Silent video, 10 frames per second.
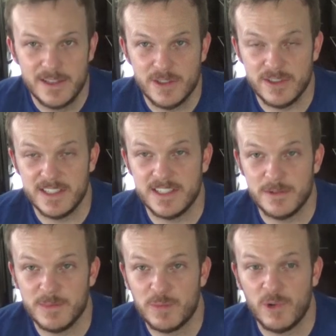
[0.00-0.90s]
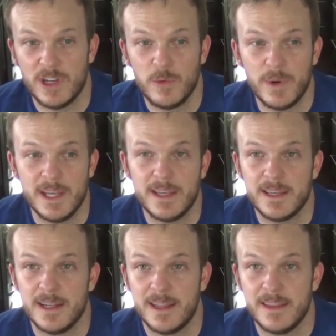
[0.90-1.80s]
So the system's pretty weak,
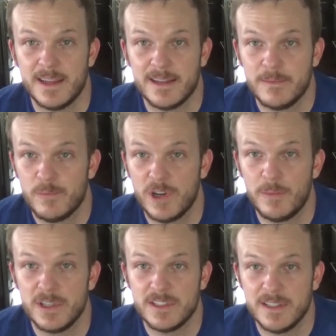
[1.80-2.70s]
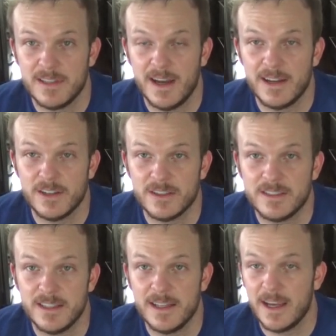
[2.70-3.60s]
and I think pretty much the entire
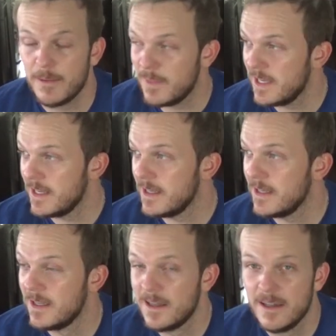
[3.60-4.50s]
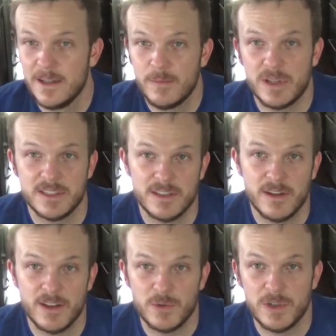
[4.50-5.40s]
city I'm in, plus
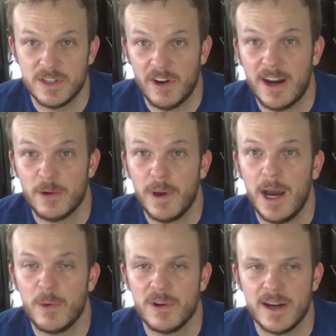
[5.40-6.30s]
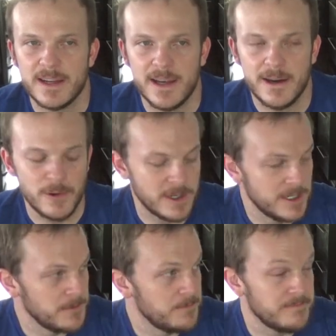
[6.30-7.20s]
another one, are out of power right now.
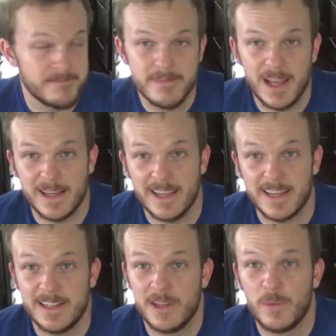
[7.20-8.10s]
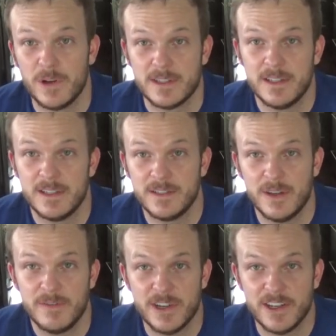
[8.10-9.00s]
I can't get any work done,
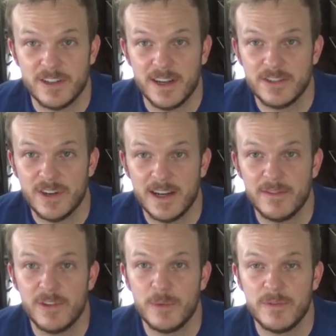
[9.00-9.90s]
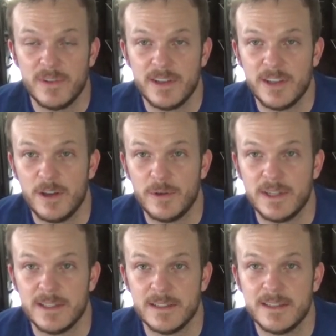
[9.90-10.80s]
so I figured I'd try and film a video
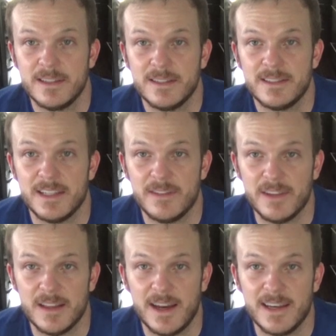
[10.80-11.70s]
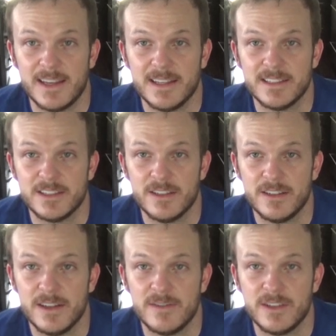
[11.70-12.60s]
and see if the lighting is good
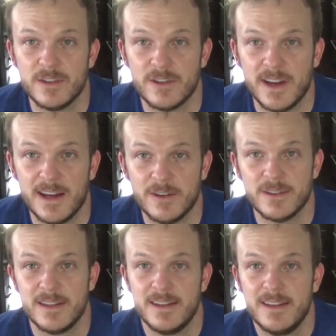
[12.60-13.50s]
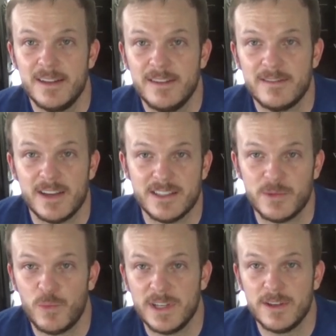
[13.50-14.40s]
enough to turn out. I've got
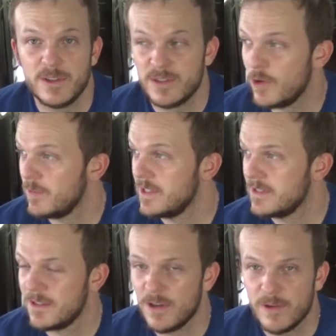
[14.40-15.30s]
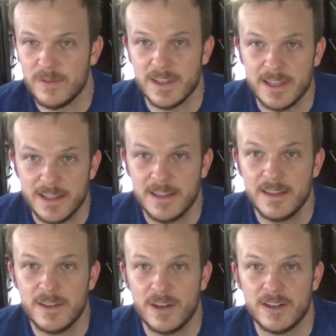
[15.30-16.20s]
some windows open, so hopefully
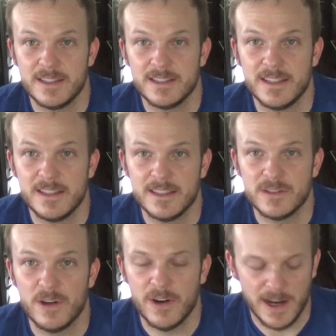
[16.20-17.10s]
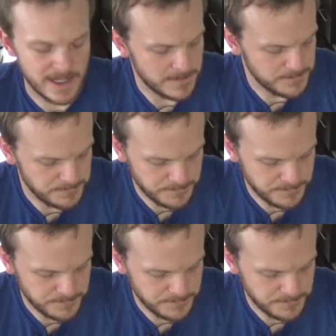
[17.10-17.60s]
y'all can see this all right.